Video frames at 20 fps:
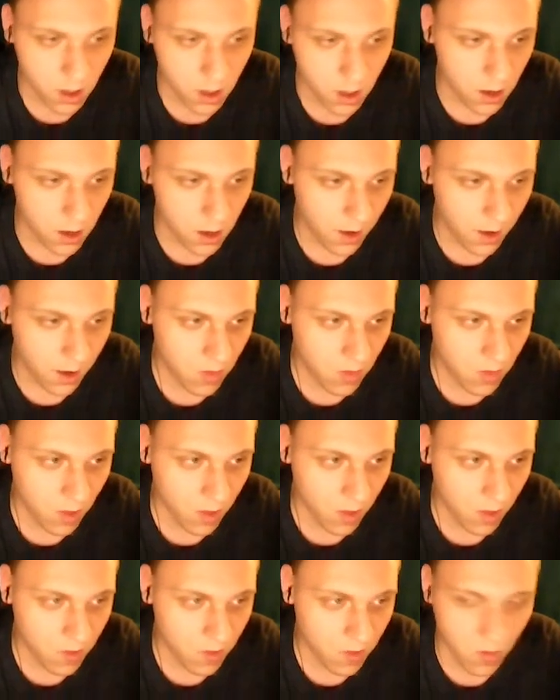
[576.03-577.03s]
It's just
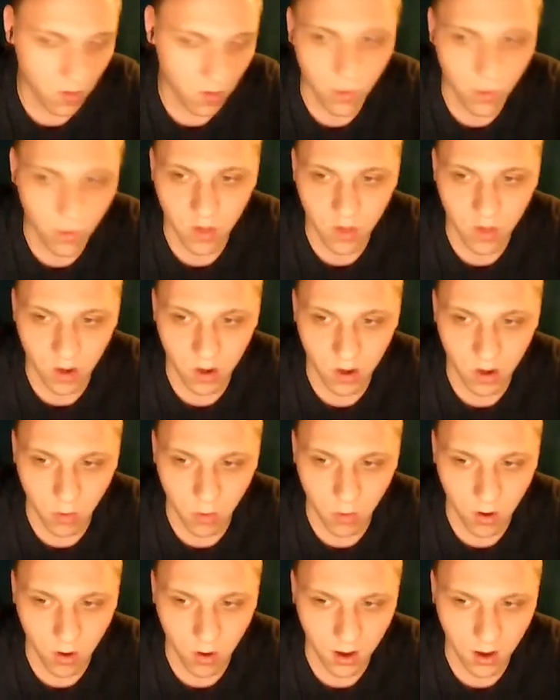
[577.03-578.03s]
that switches are more
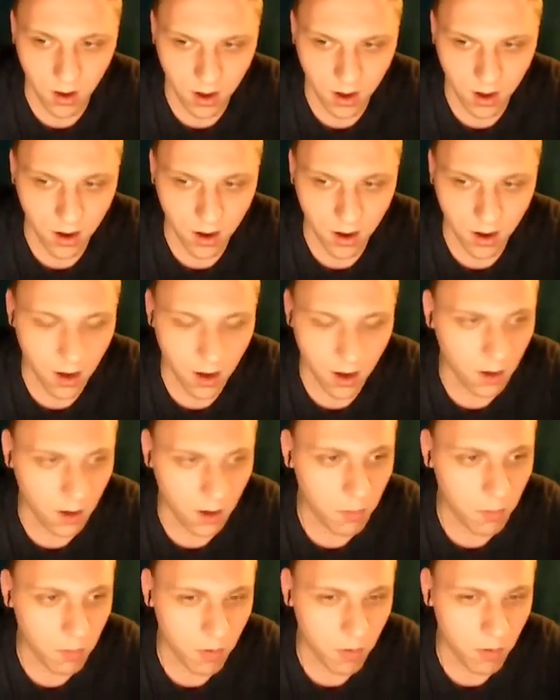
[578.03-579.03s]
clean and
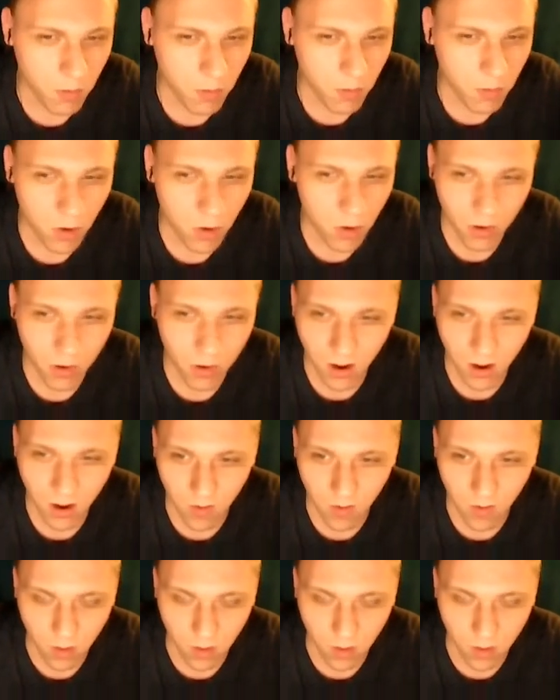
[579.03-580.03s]
more prettier to
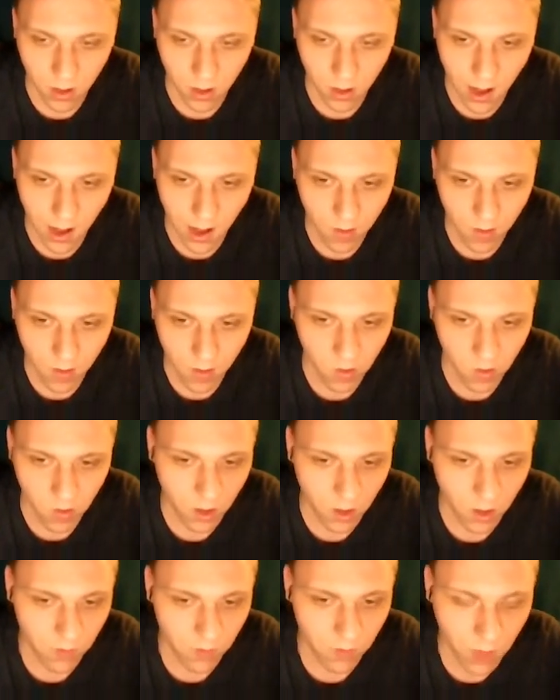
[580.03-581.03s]
look at. So if you
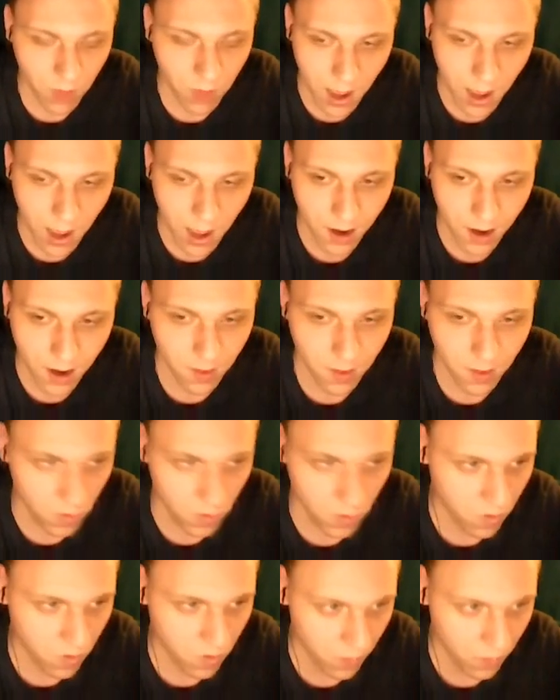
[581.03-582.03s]
can, use
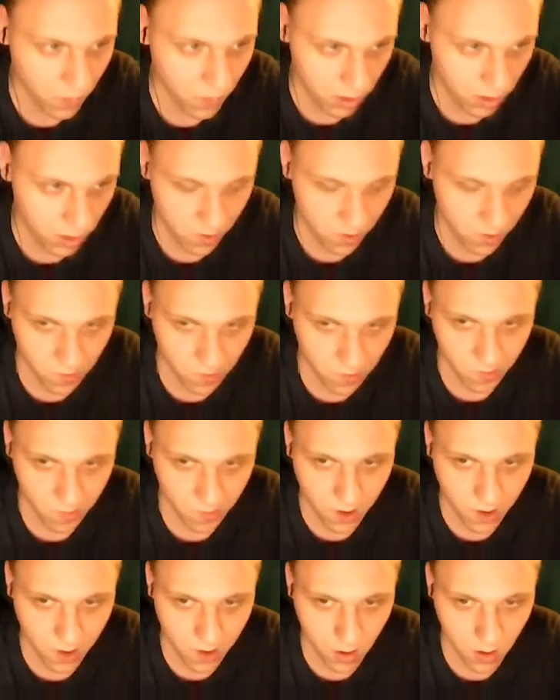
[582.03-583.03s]
switches because
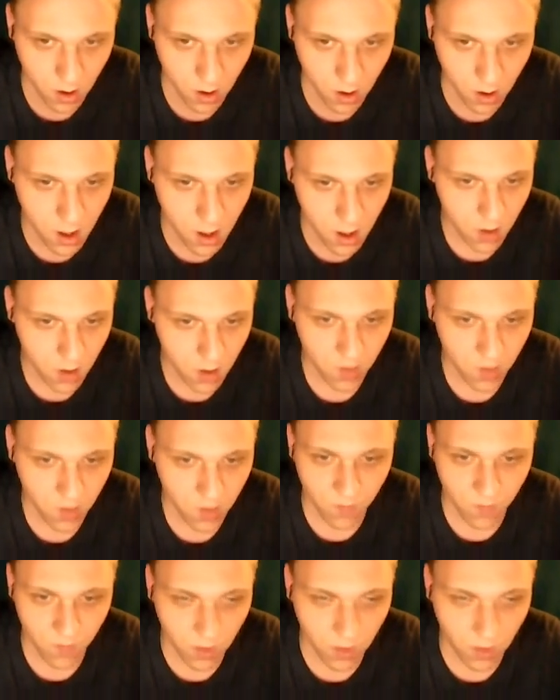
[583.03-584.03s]
they're
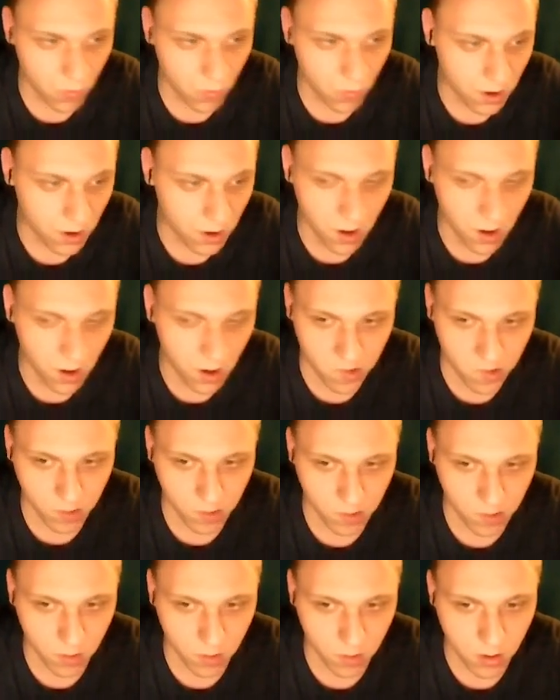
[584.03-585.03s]
something really awesome.
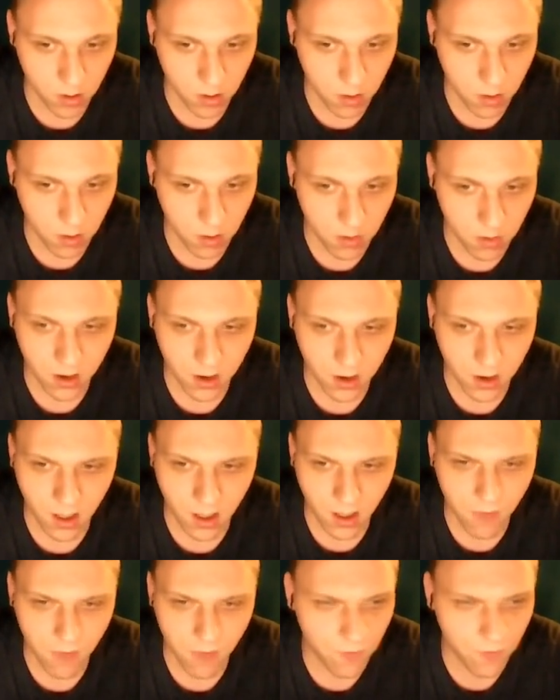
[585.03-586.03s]
But if
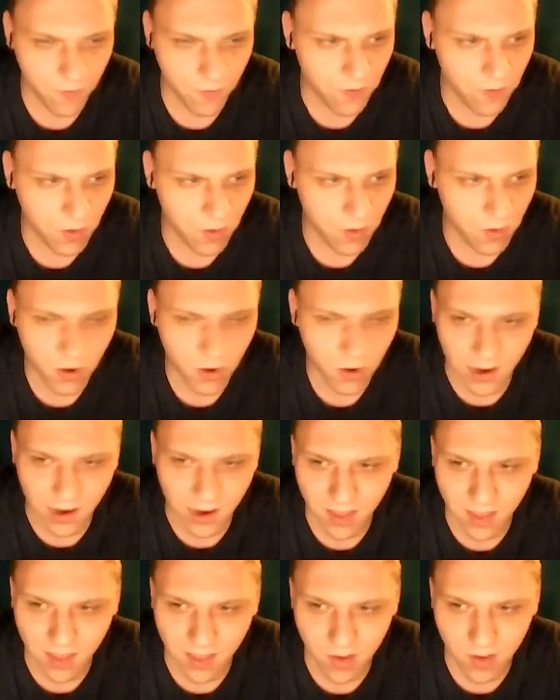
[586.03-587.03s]
you do not need
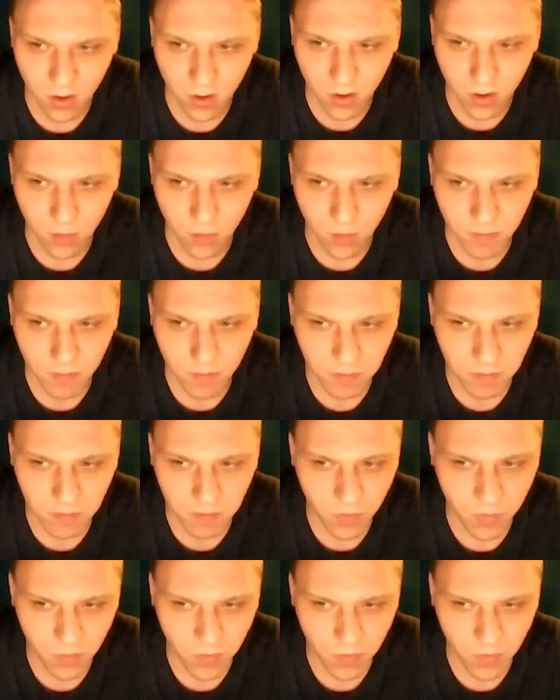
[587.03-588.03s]
to,
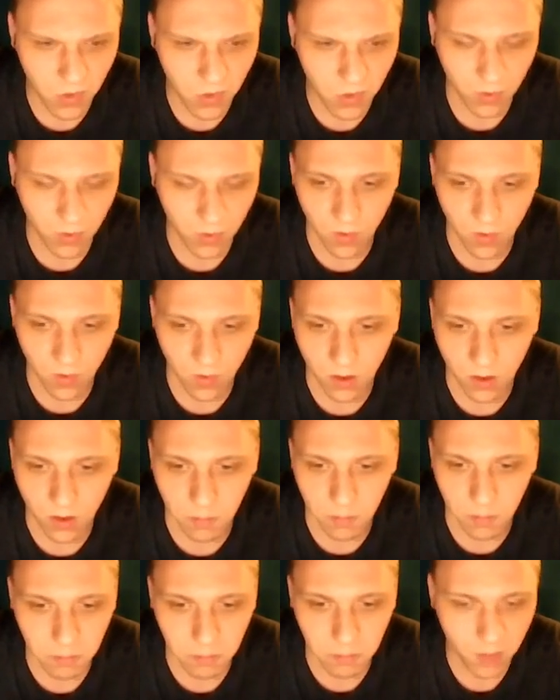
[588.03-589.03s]
don't use them.
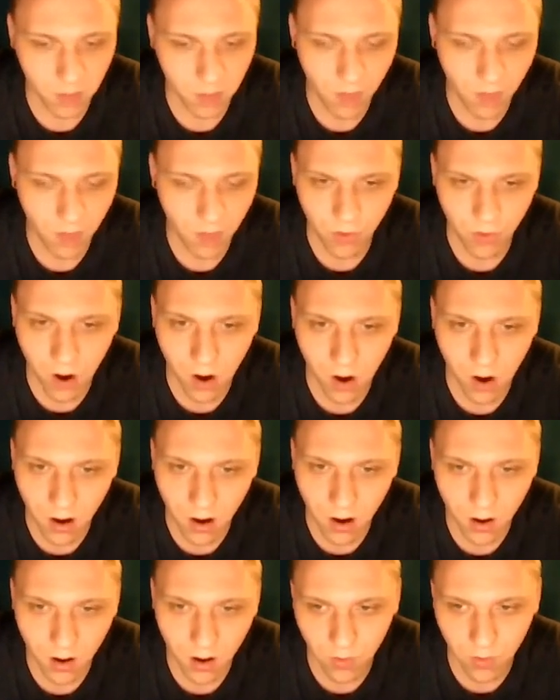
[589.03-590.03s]
If you are
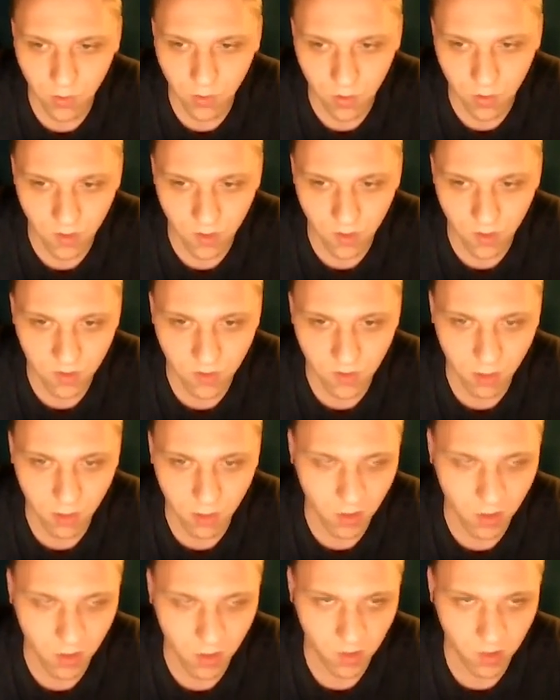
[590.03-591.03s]
allowed to use if statements,
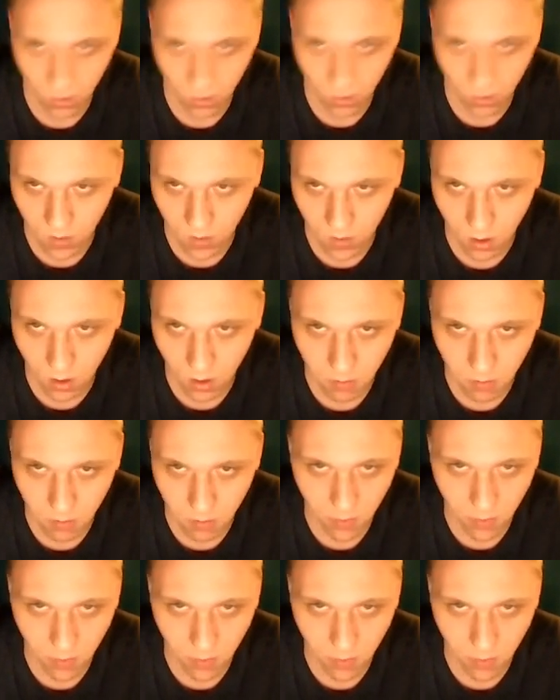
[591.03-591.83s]
use them, but